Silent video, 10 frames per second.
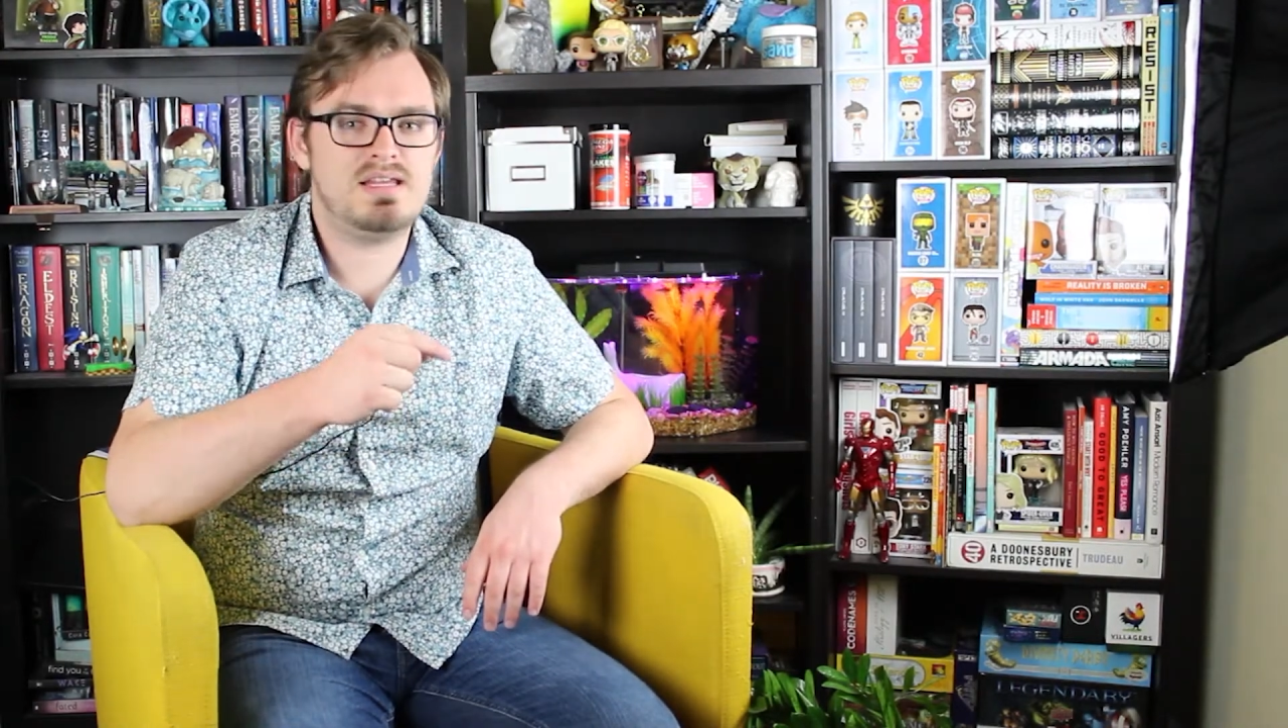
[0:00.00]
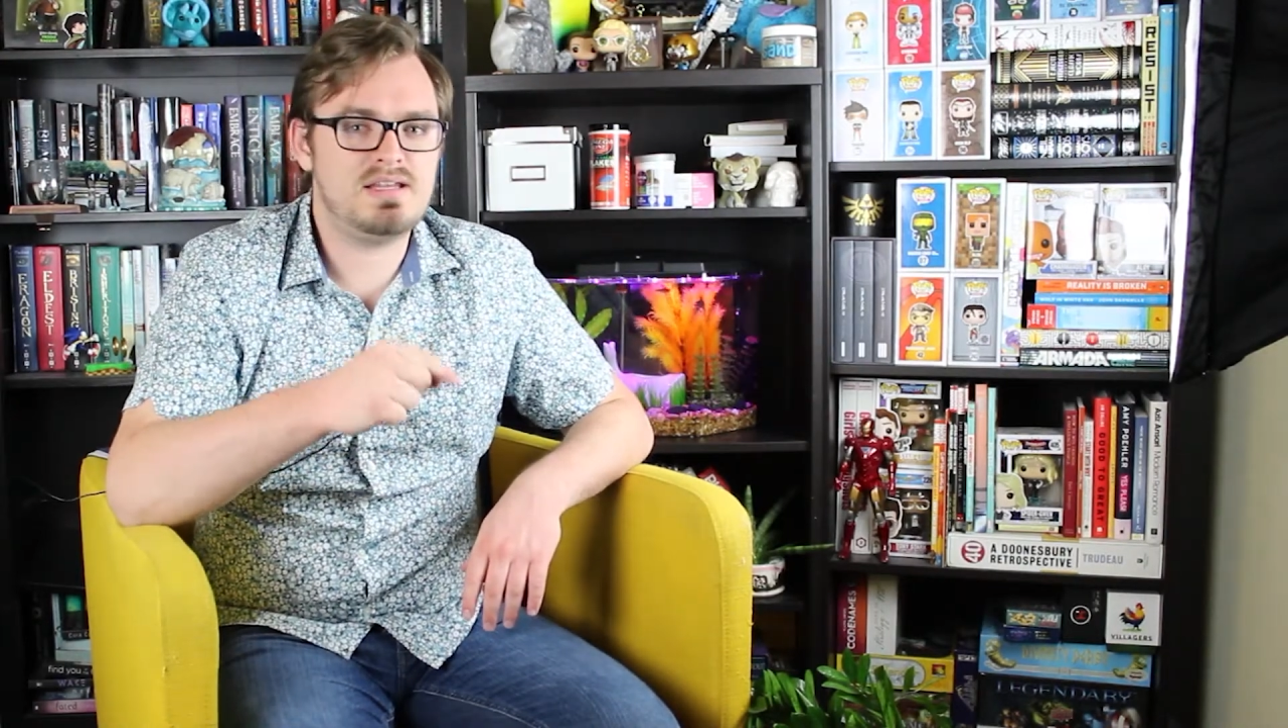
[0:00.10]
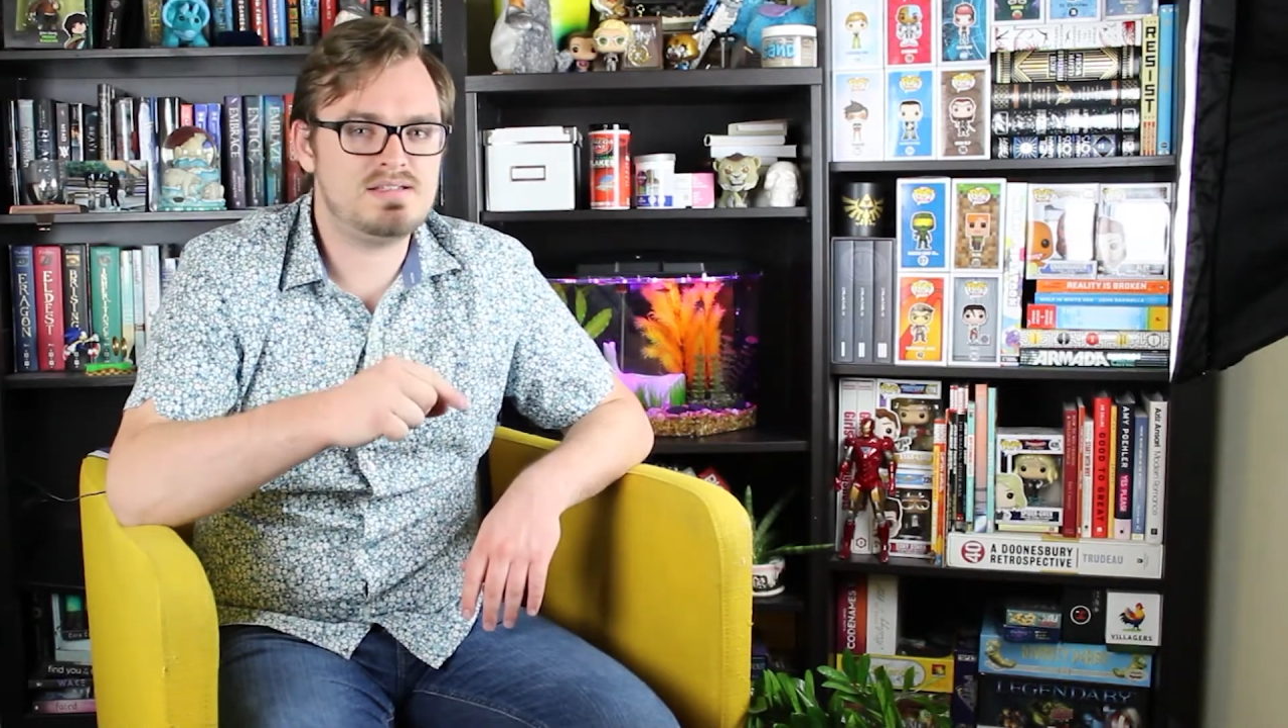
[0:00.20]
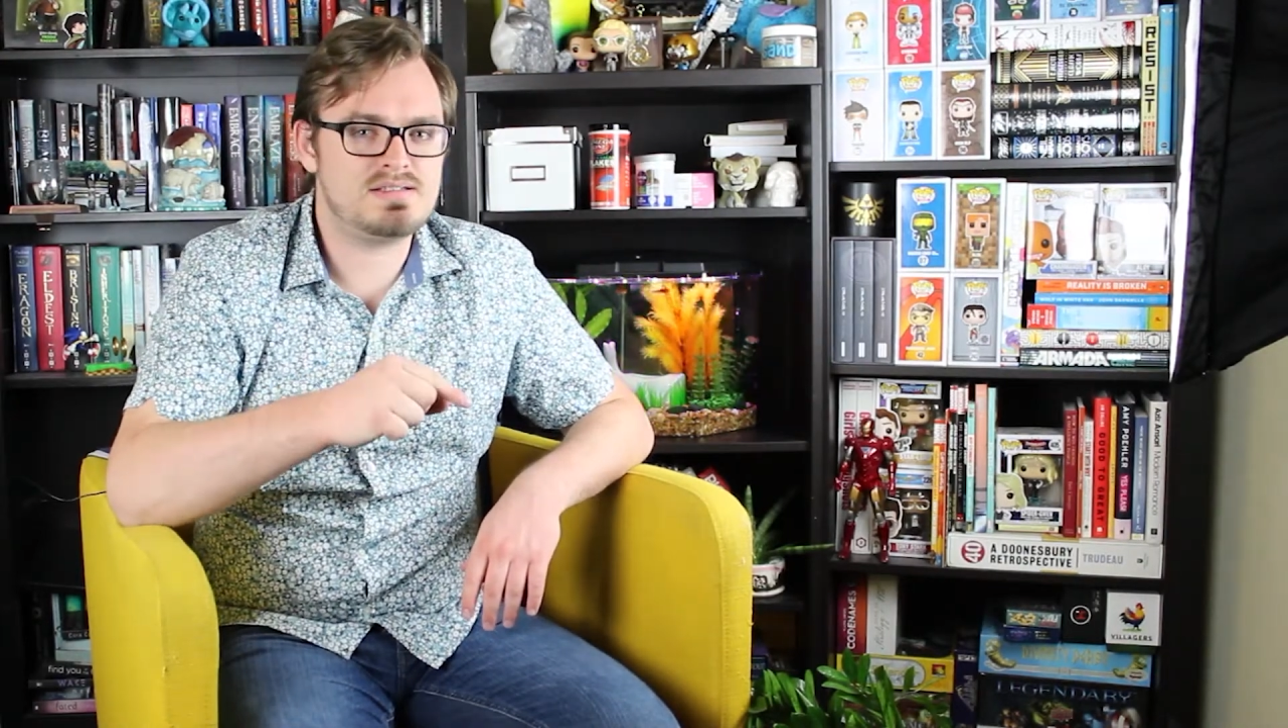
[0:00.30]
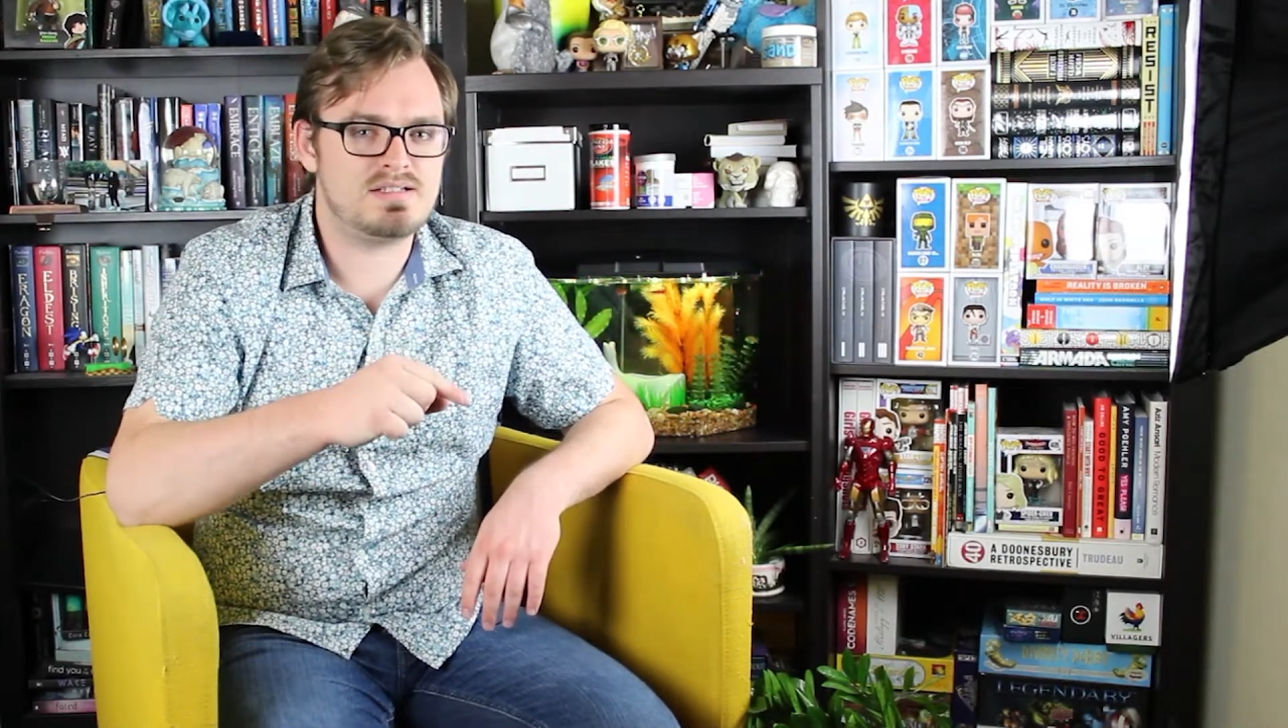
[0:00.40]

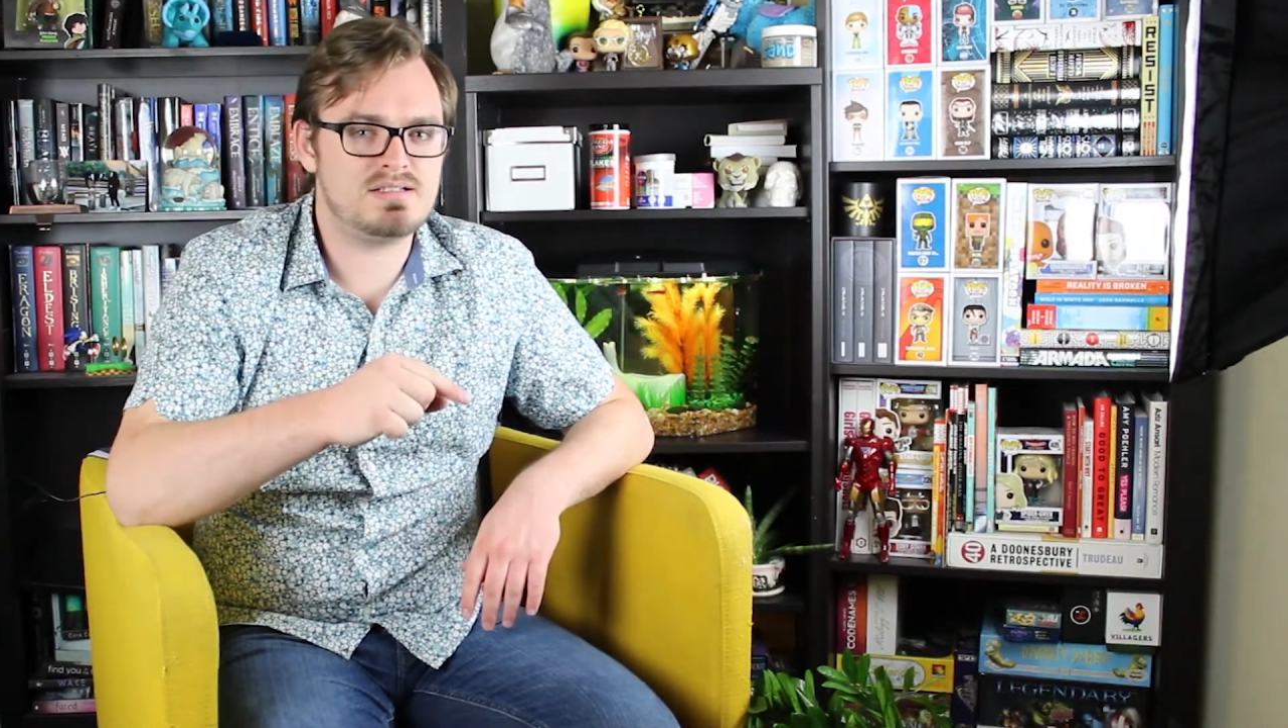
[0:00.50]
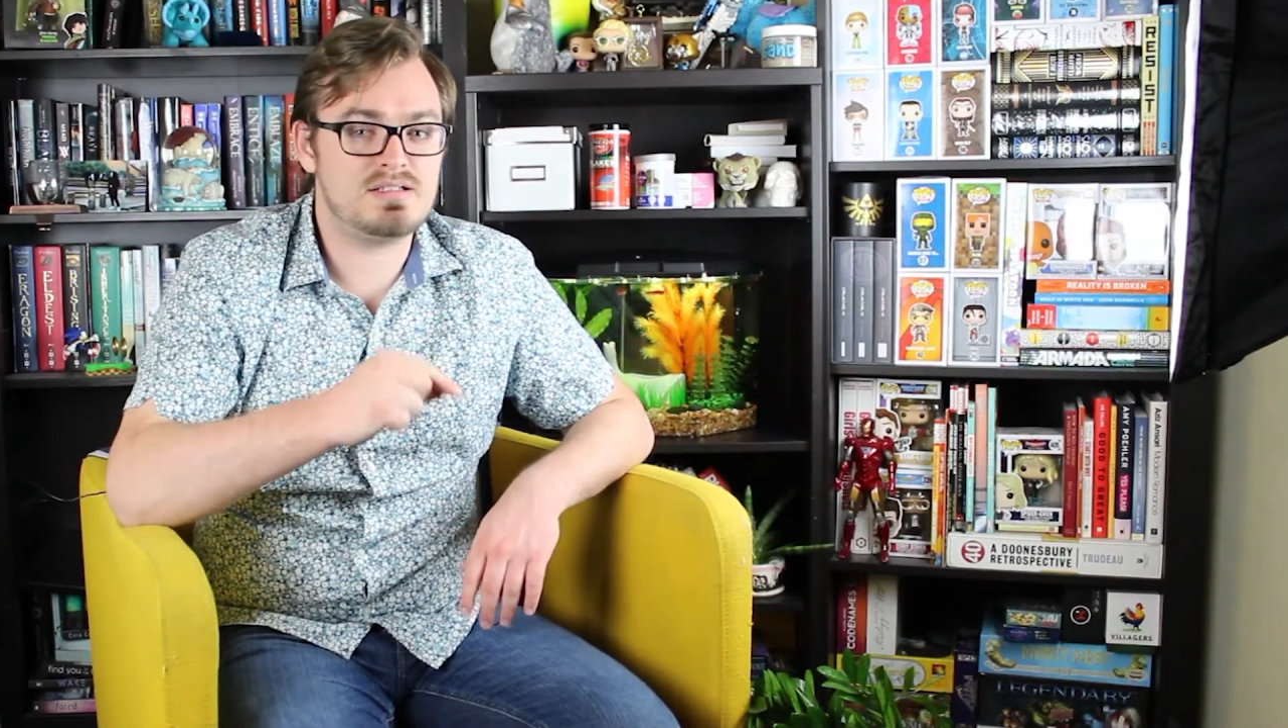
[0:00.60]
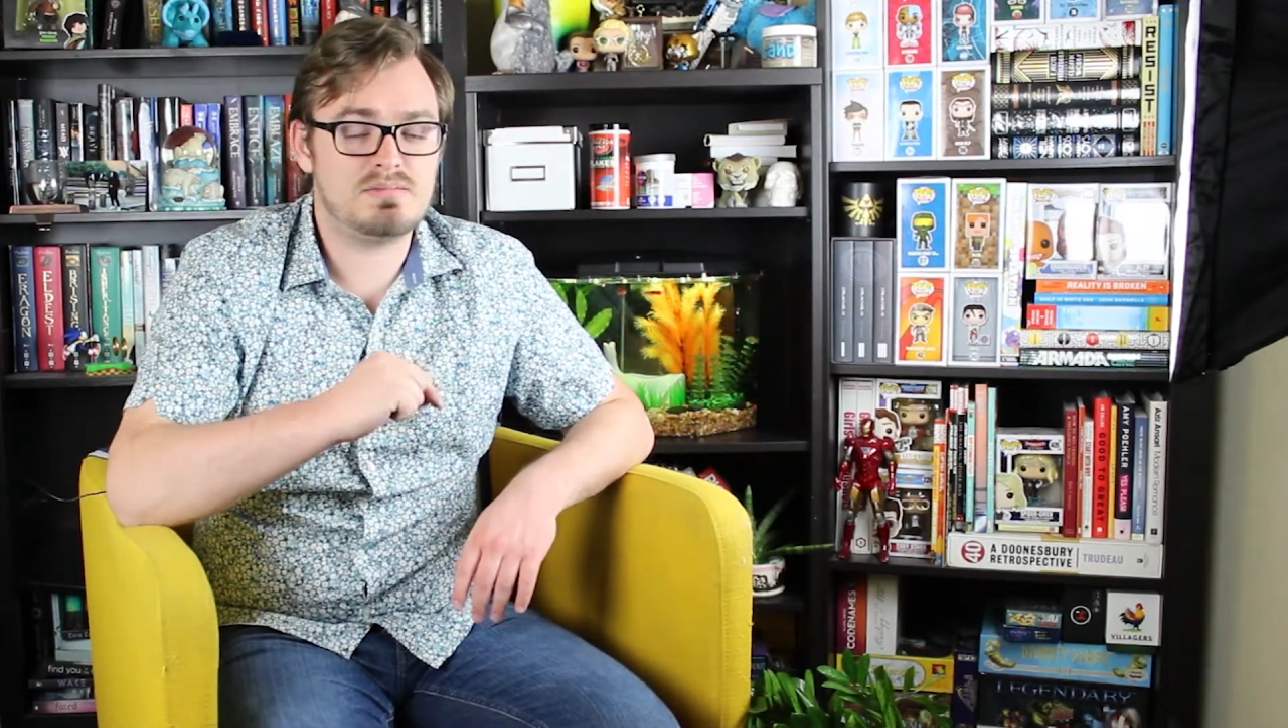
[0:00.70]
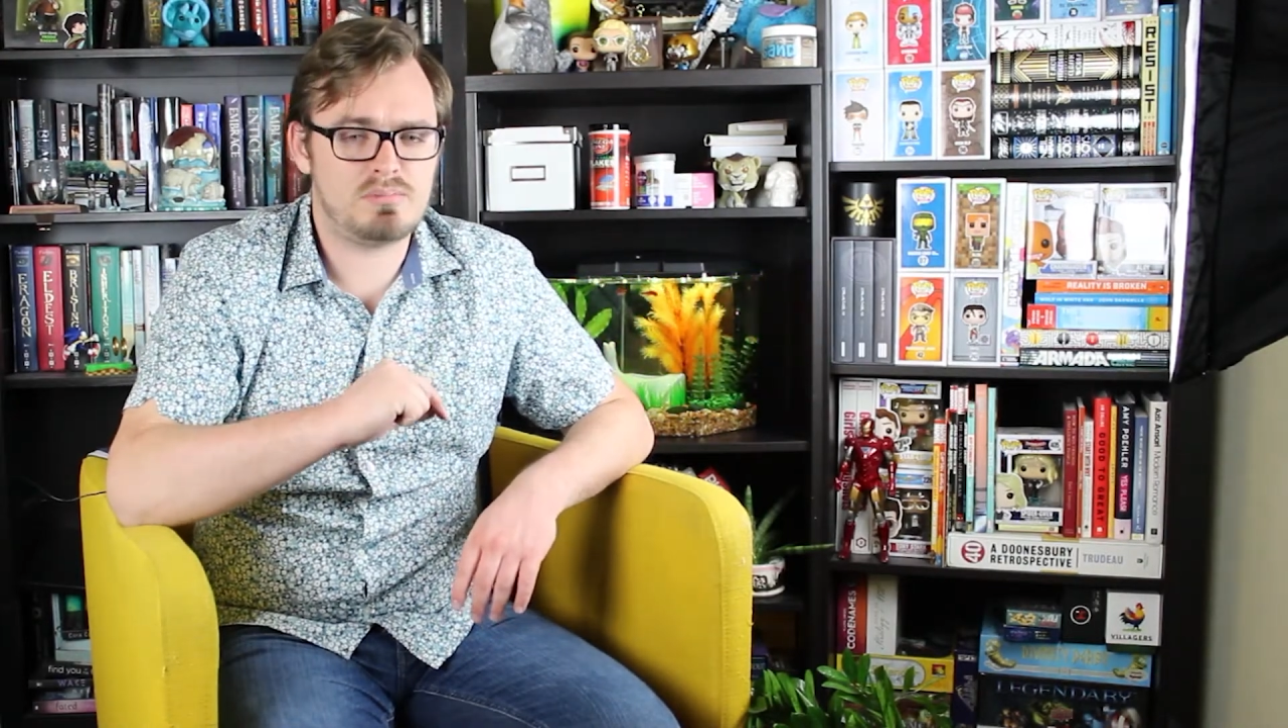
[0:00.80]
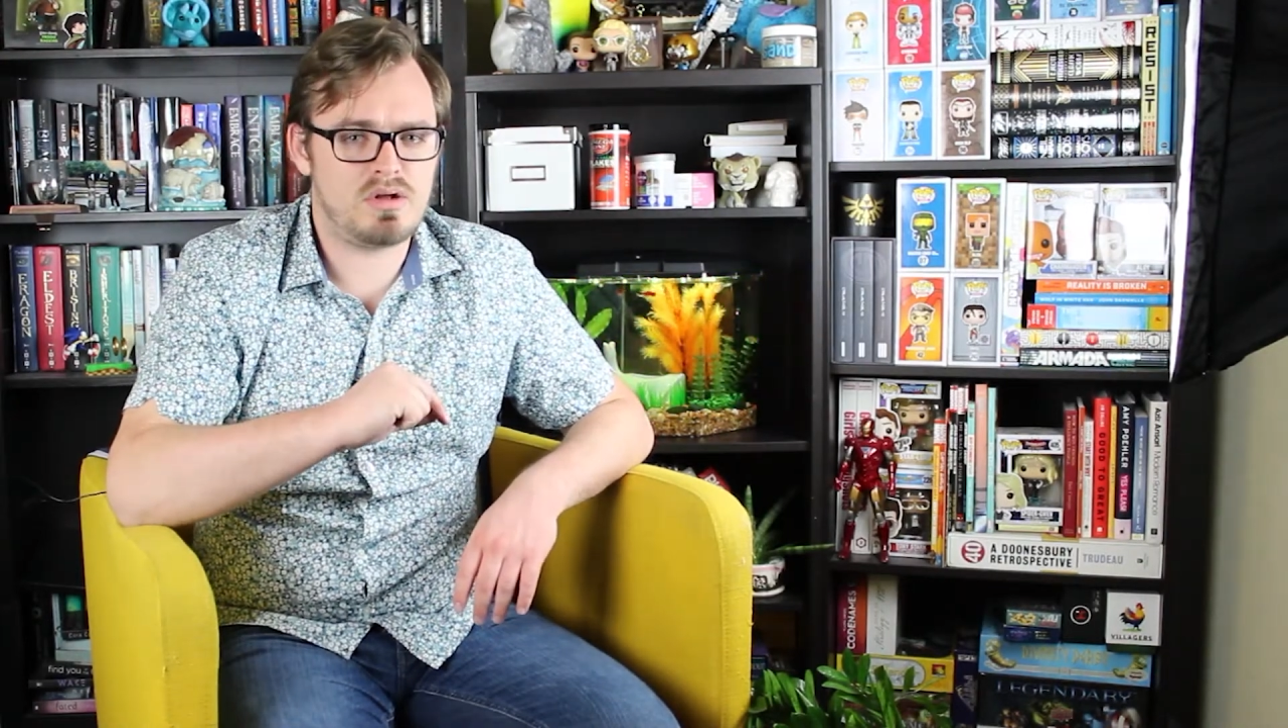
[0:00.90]
isn't